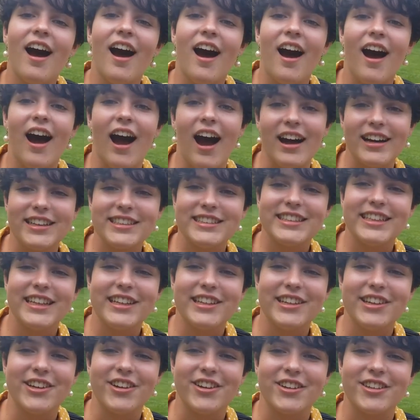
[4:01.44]
Hi,
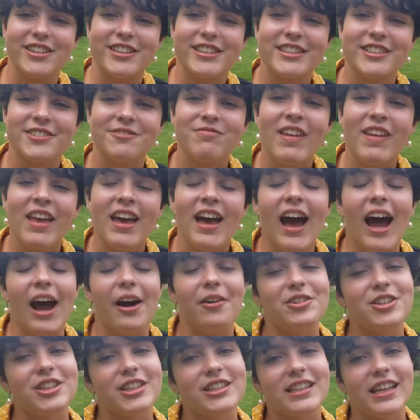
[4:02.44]
seniors. I
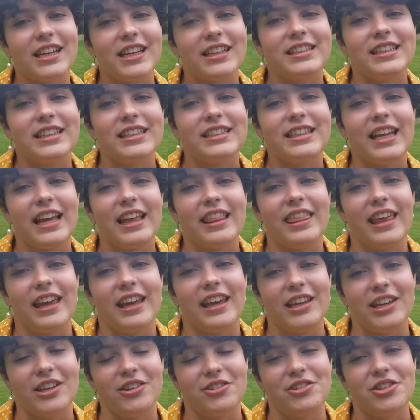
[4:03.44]
would just like to say
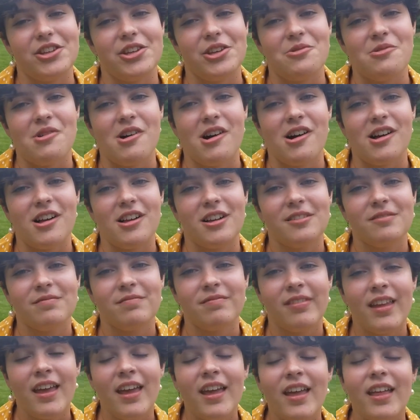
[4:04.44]
thank you to you all.
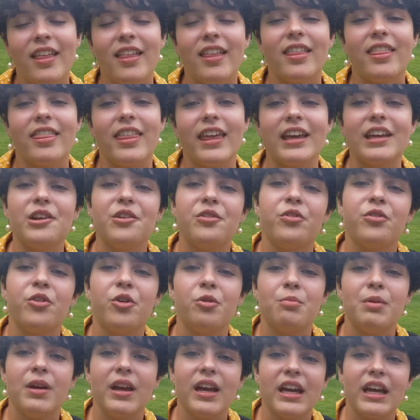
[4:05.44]
Thank you for
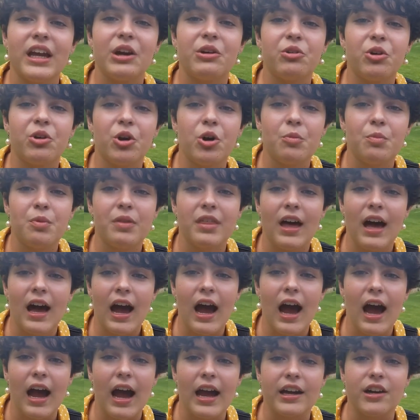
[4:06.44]
being a group that
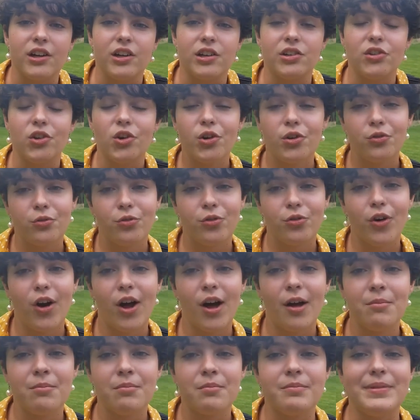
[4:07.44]
I could learn
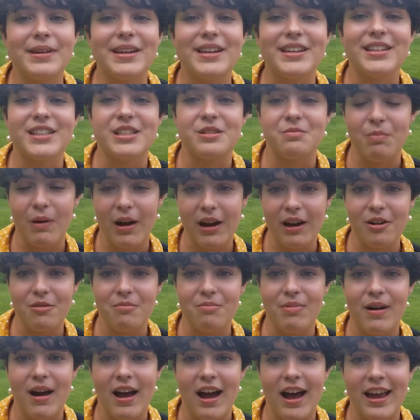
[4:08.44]
from, be inspired
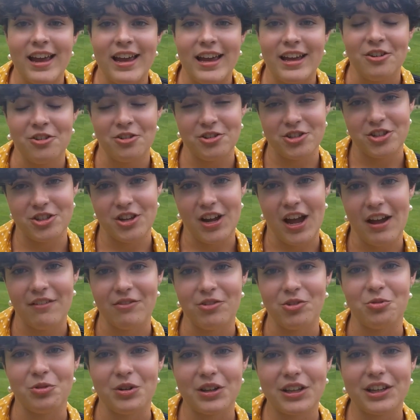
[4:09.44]
by, and also have
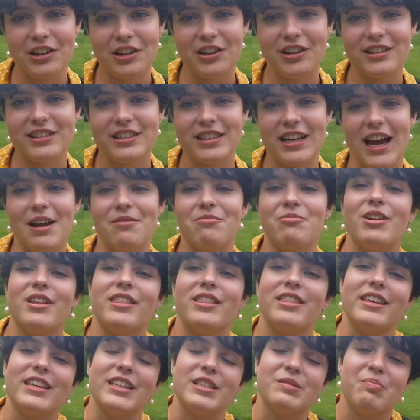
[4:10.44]
a really good time with
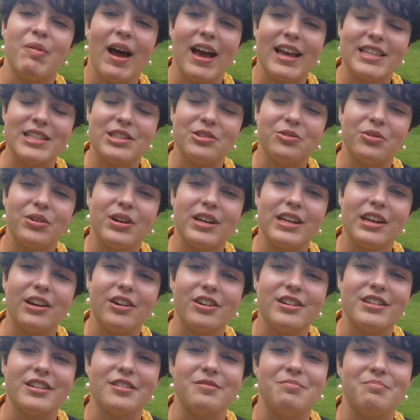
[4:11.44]
these past three
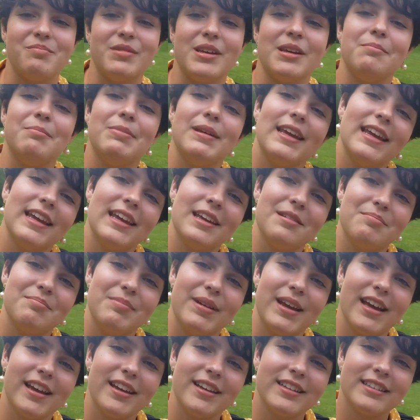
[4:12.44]
years of me being in
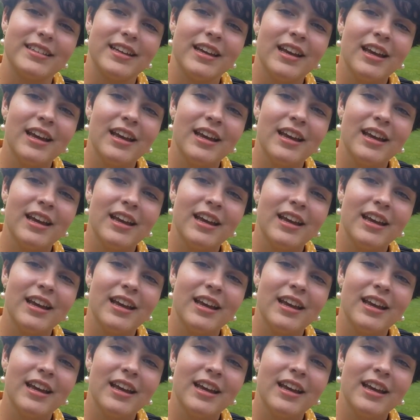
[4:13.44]
band.